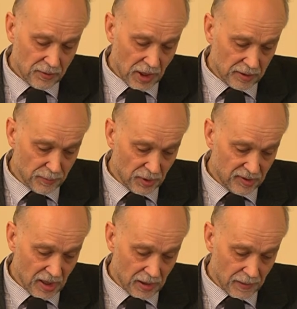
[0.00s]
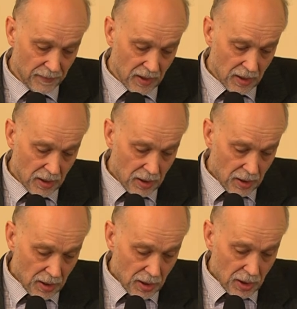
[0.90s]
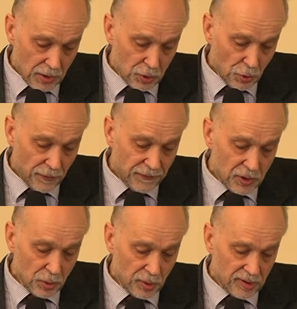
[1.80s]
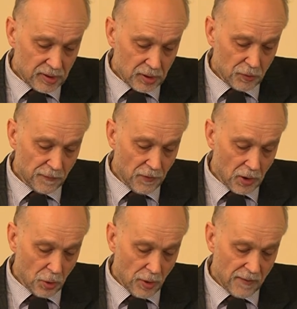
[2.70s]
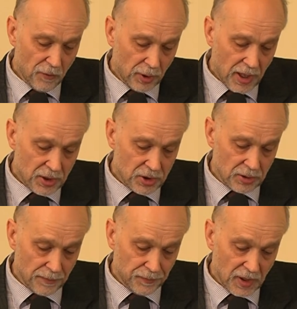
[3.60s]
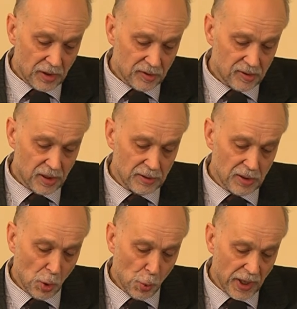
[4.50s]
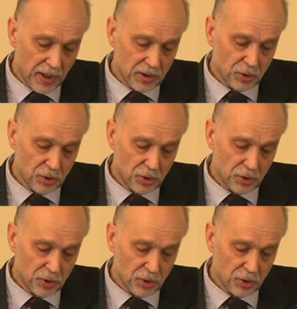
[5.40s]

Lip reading: writes Marcel, to refuse to follow a vocation is in no way